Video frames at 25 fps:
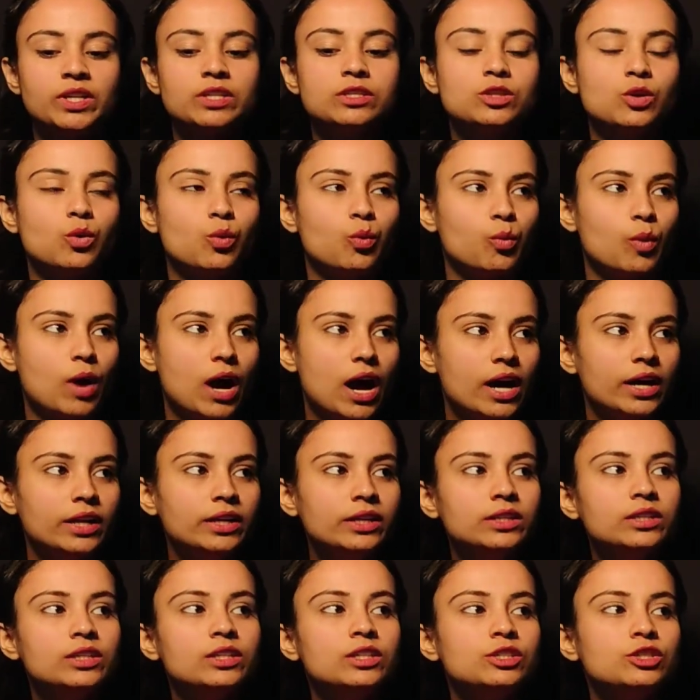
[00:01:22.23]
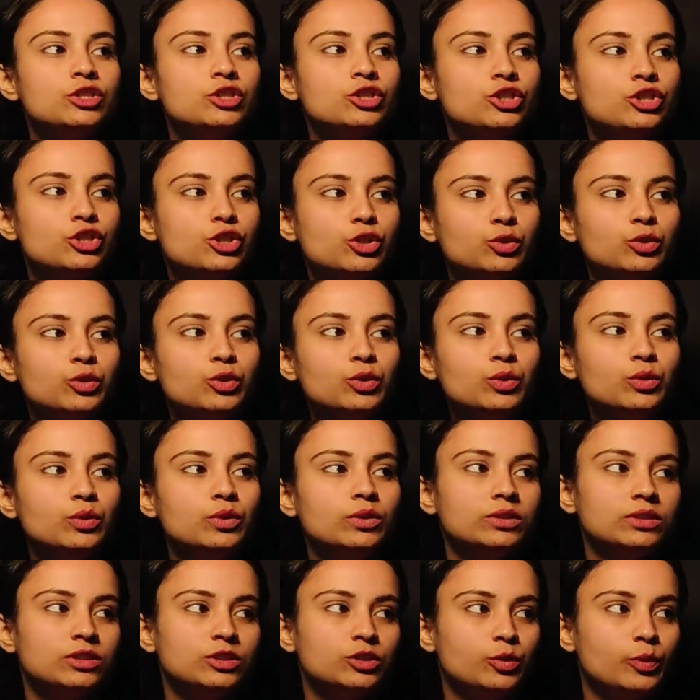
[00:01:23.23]
So 1, 2,
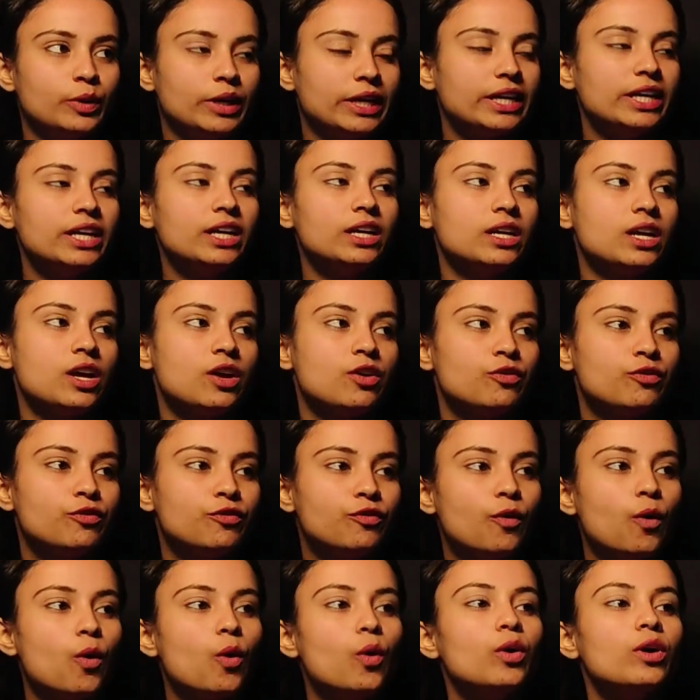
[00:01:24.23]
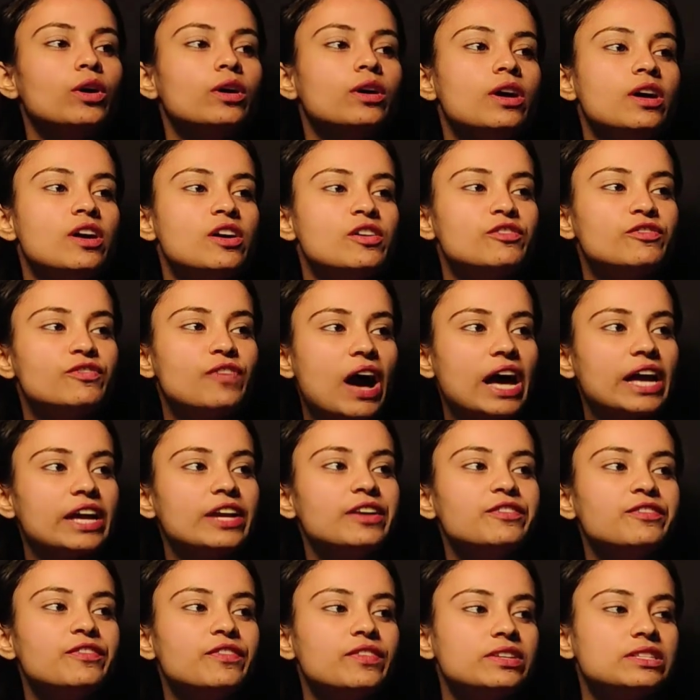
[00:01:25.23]
3, 4, 5,
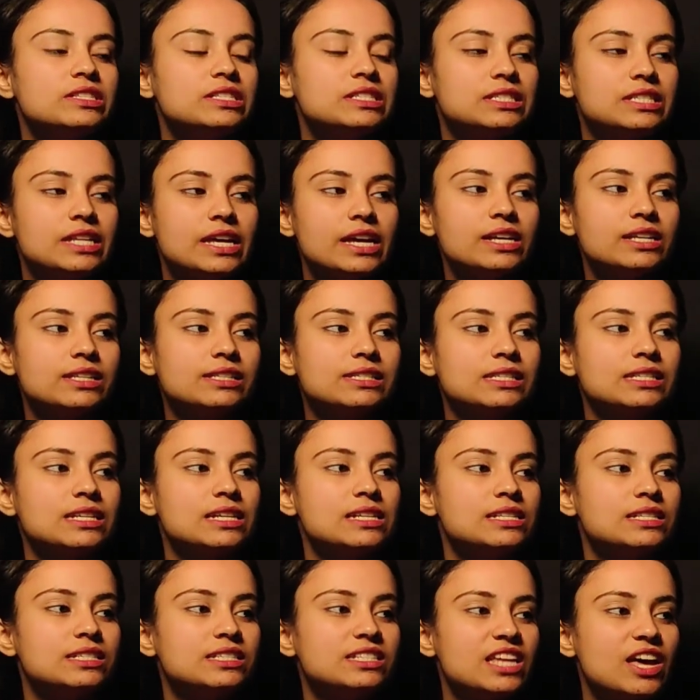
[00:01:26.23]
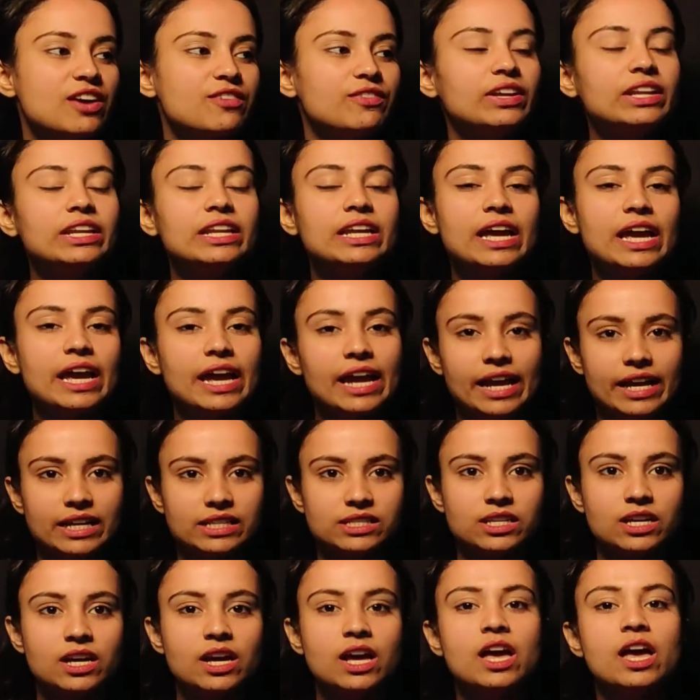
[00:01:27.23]
6, 7,
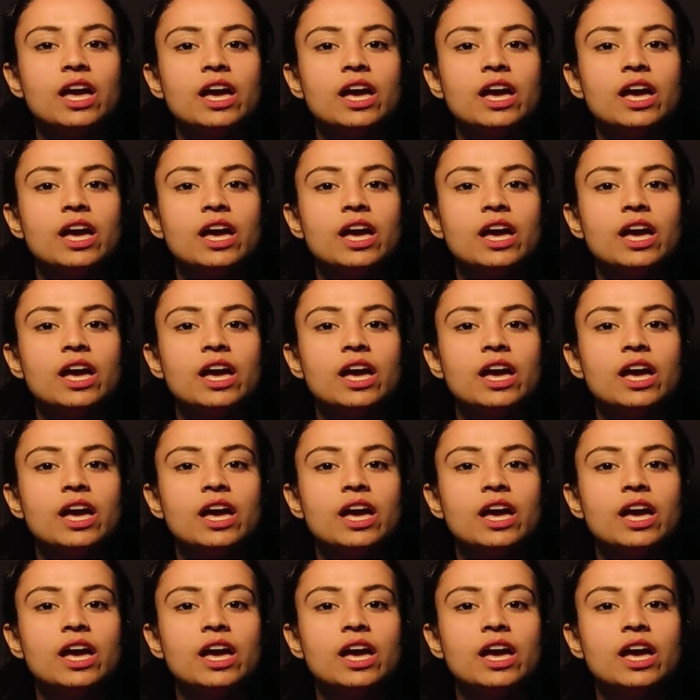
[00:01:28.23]
8.